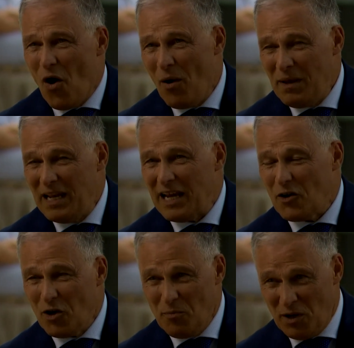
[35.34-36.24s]
no, I mean,
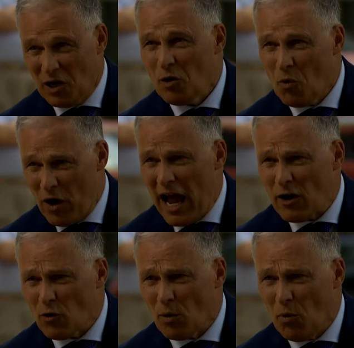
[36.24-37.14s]
it could have been a little more
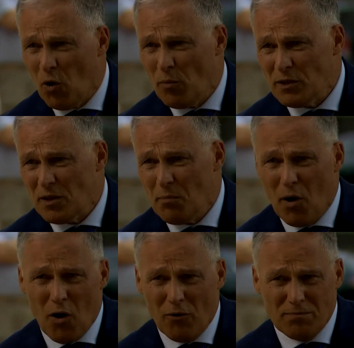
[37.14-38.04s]
equitable, but the
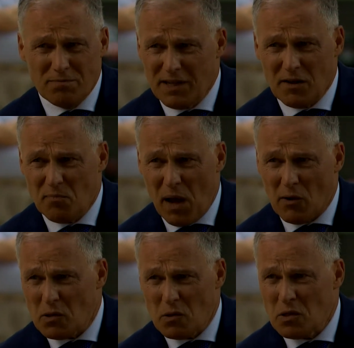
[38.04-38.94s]
ball takes
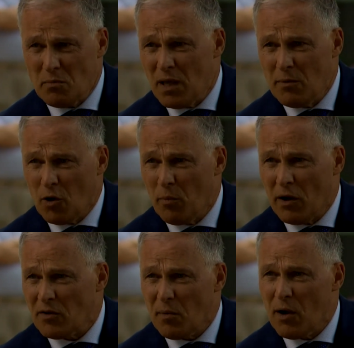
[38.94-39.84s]
bounces, and maybe it'll
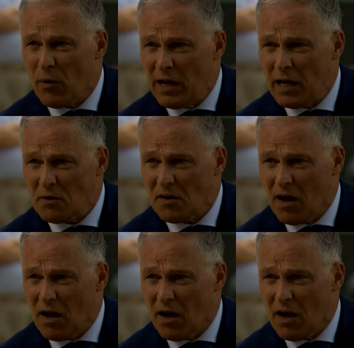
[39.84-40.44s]
bounce my way next